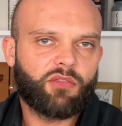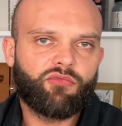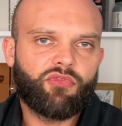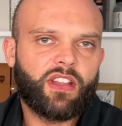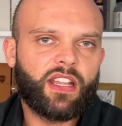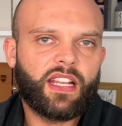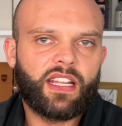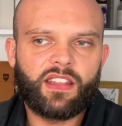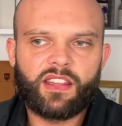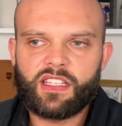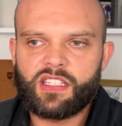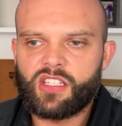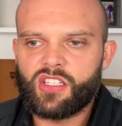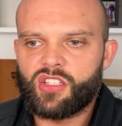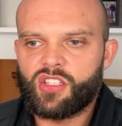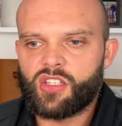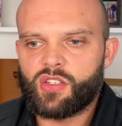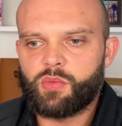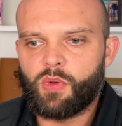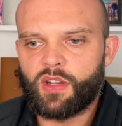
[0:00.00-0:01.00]
Really, this
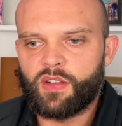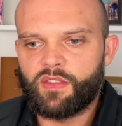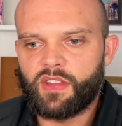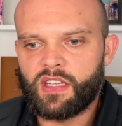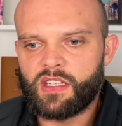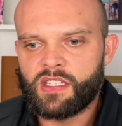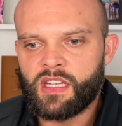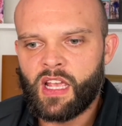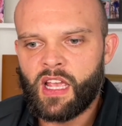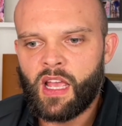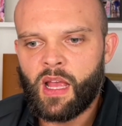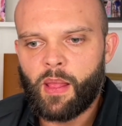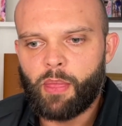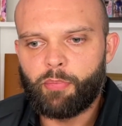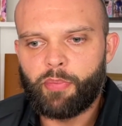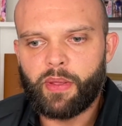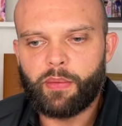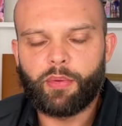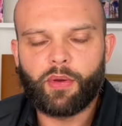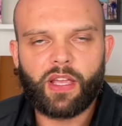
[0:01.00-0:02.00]
is just one of these
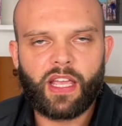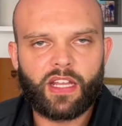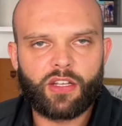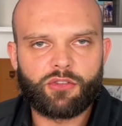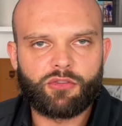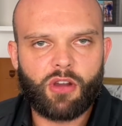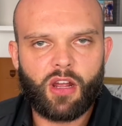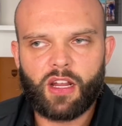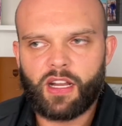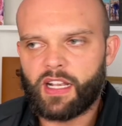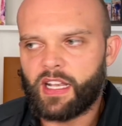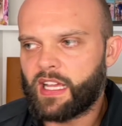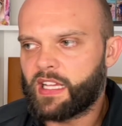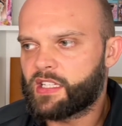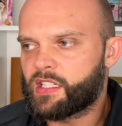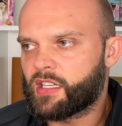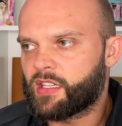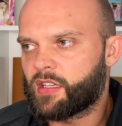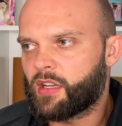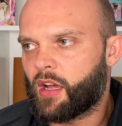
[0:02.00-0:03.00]
people get drunk
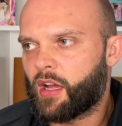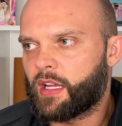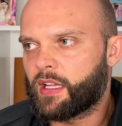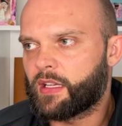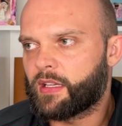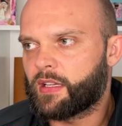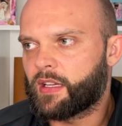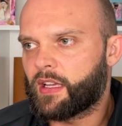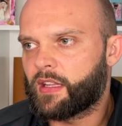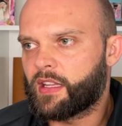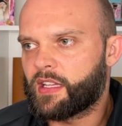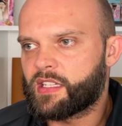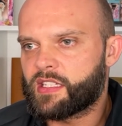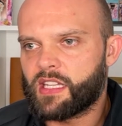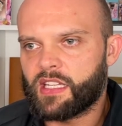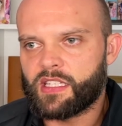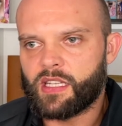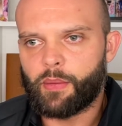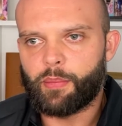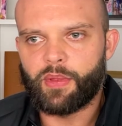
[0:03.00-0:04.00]
late at night and they
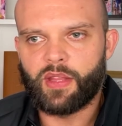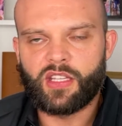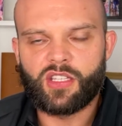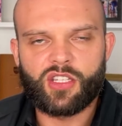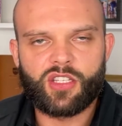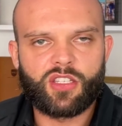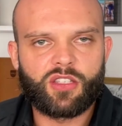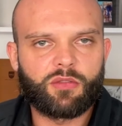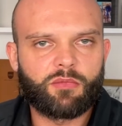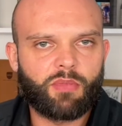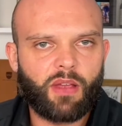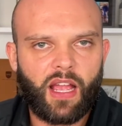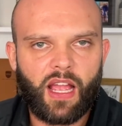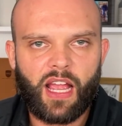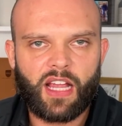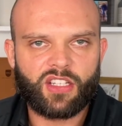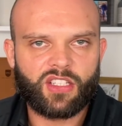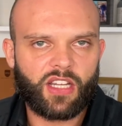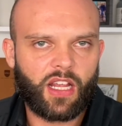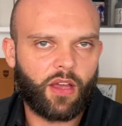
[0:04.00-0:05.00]
sit up and they just
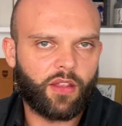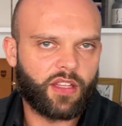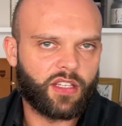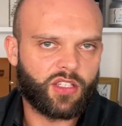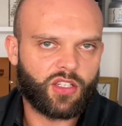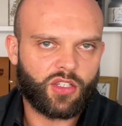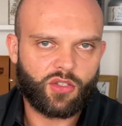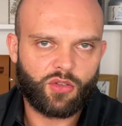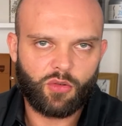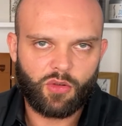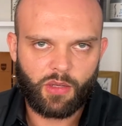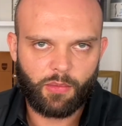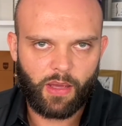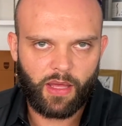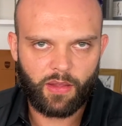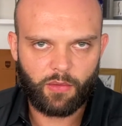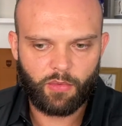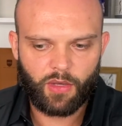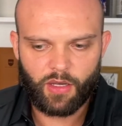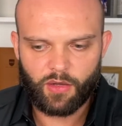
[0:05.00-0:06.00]
hash out, they just talk
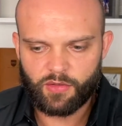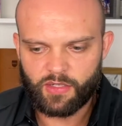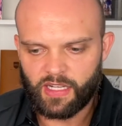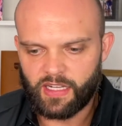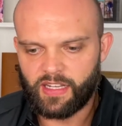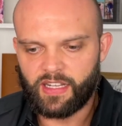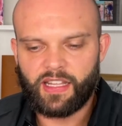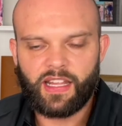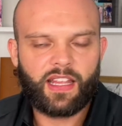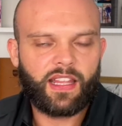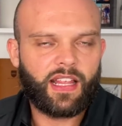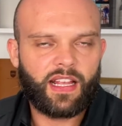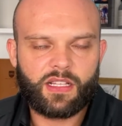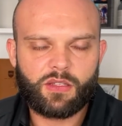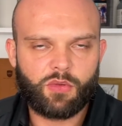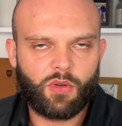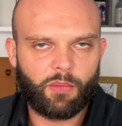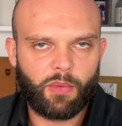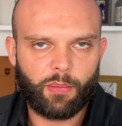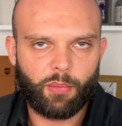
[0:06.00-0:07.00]
about the world. And
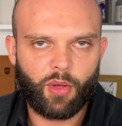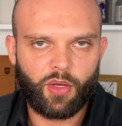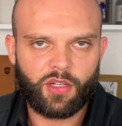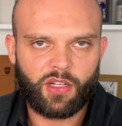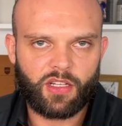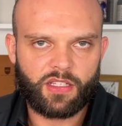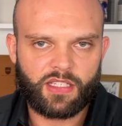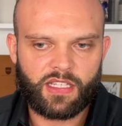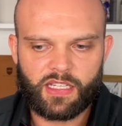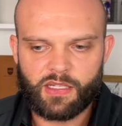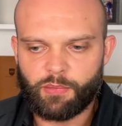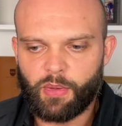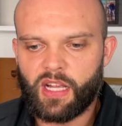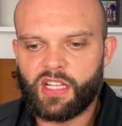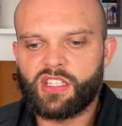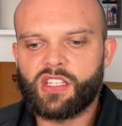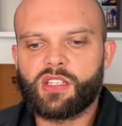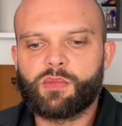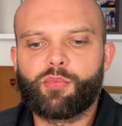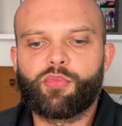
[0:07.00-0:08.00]
that's what my podcast is. But
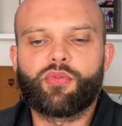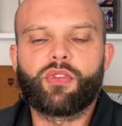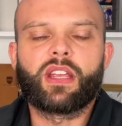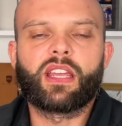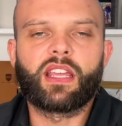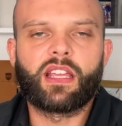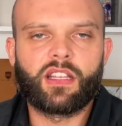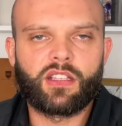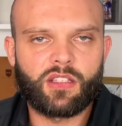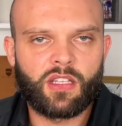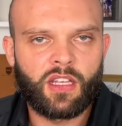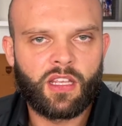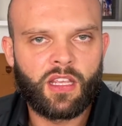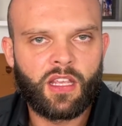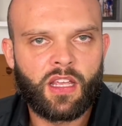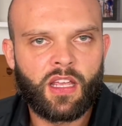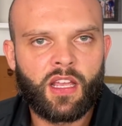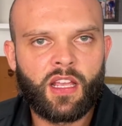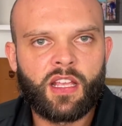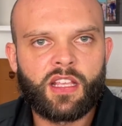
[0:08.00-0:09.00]
I'm just bringing
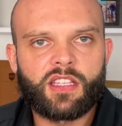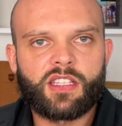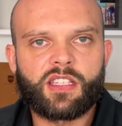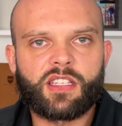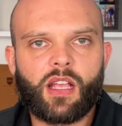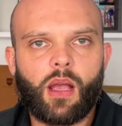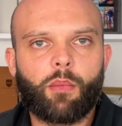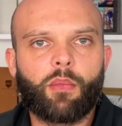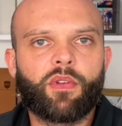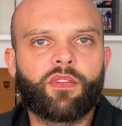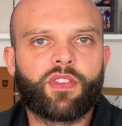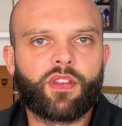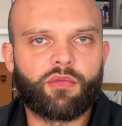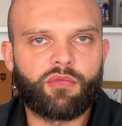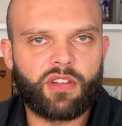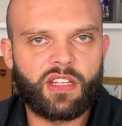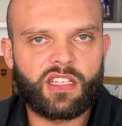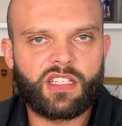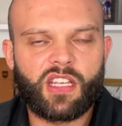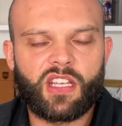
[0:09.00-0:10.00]
some of the
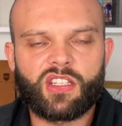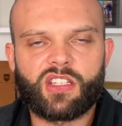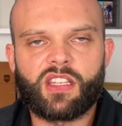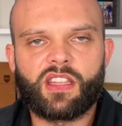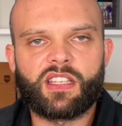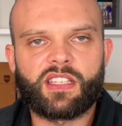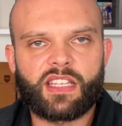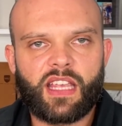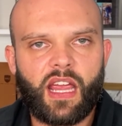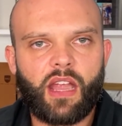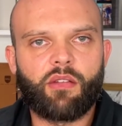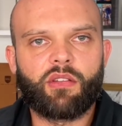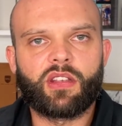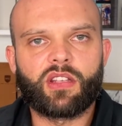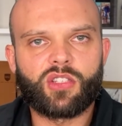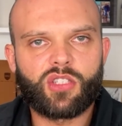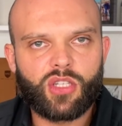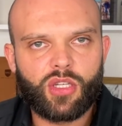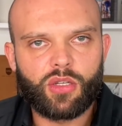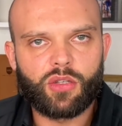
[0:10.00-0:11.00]
research in this
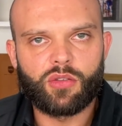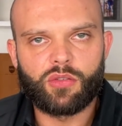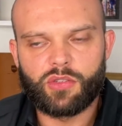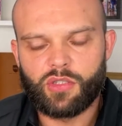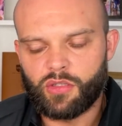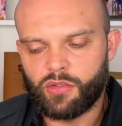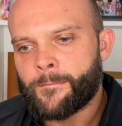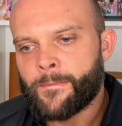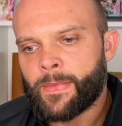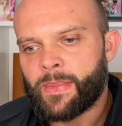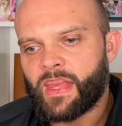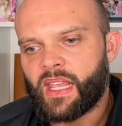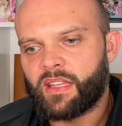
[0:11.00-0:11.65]
area to you.